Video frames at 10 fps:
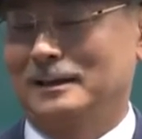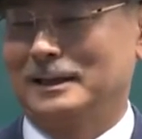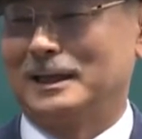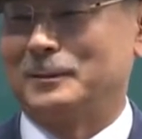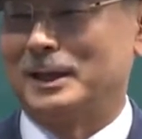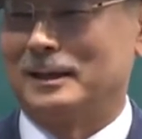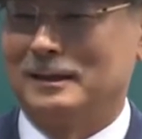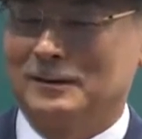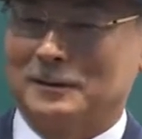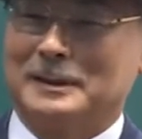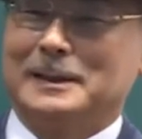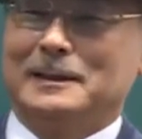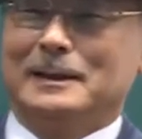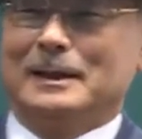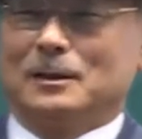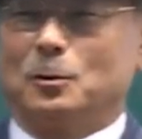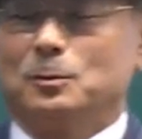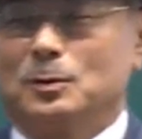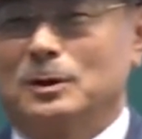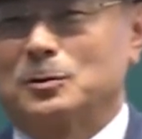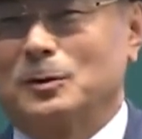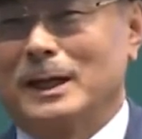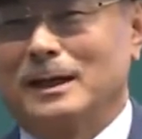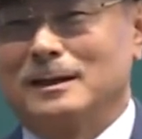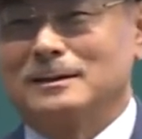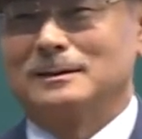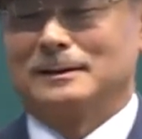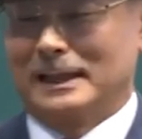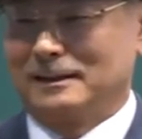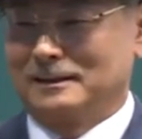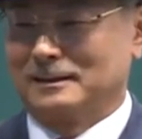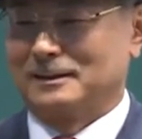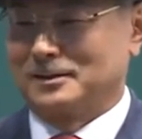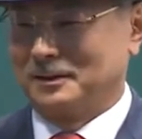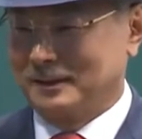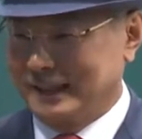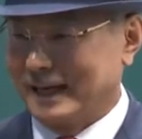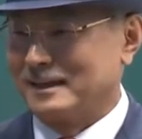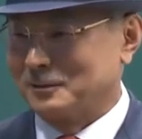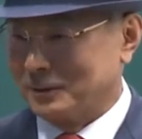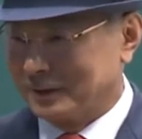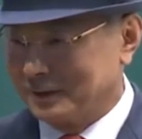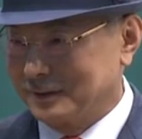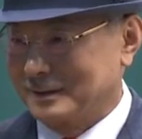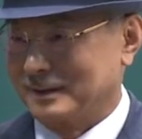degree? It's not because I enjoy studying at all.